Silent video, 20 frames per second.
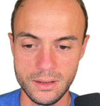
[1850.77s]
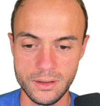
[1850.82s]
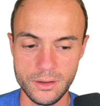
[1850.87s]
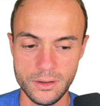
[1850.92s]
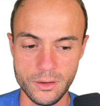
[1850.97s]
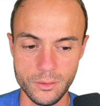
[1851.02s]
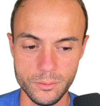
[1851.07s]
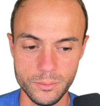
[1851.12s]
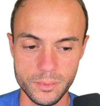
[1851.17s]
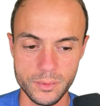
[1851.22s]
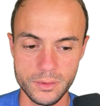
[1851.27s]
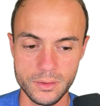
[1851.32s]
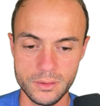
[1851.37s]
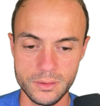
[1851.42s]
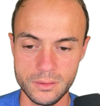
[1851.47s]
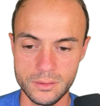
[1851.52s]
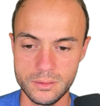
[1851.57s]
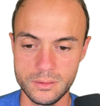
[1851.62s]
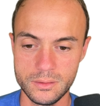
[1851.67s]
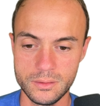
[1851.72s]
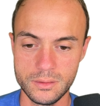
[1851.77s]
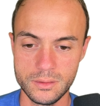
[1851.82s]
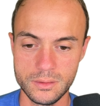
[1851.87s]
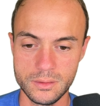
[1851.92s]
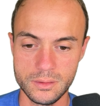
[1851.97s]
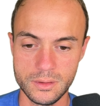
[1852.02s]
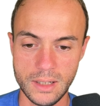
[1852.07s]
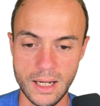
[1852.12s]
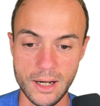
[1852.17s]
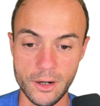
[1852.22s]
Nope.
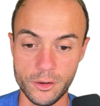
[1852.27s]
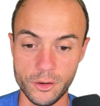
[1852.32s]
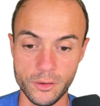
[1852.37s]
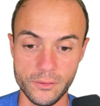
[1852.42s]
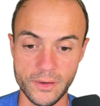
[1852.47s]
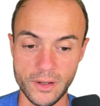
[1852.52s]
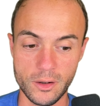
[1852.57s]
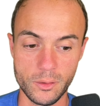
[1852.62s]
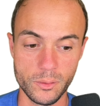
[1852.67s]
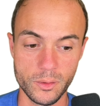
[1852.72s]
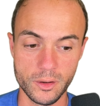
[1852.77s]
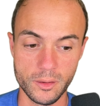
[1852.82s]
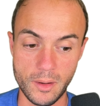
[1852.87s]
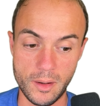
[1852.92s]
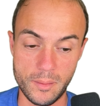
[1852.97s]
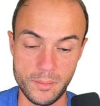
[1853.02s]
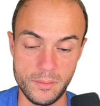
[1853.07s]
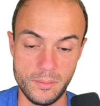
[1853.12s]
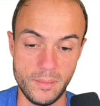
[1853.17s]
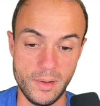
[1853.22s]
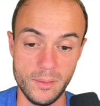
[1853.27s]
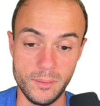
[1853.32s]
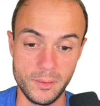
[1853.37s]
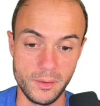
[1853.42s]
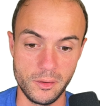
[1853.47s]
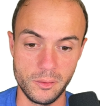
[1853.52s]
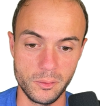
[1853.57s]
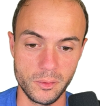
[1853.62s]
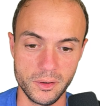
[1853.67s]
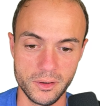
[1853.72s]
I don't know if that'll work. I mean, maybe
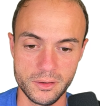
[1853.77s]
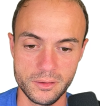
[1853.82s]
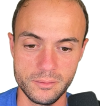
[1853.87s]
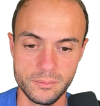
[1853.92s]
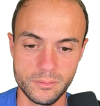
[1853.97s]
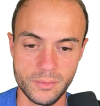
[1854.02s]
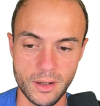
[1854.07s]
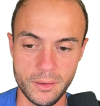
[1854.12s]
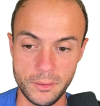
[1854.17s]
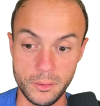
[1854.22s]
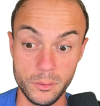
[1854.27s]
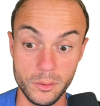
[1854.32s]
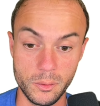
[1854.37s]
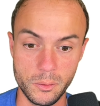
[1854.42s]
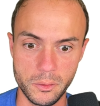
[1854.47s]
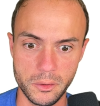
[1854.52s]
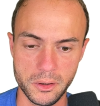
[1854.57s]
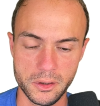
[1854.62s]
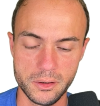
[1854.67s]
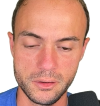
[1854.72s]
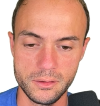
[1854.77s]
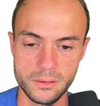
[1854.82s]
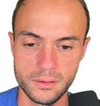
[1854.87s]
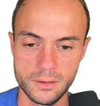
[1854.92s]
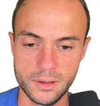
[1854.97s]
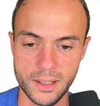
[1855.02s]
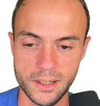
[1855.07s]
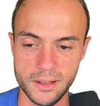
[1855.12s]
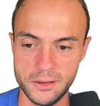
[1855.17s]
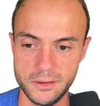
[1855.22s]
it'll work. Probably would work.
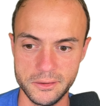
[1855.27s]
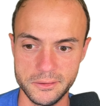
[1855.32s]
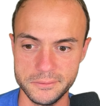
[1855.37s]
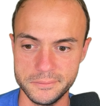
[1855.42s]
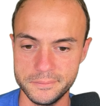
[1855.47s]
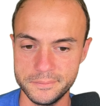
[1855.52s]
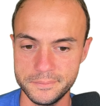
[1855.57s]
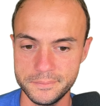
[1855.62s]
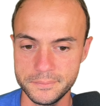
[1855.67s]
I don't know.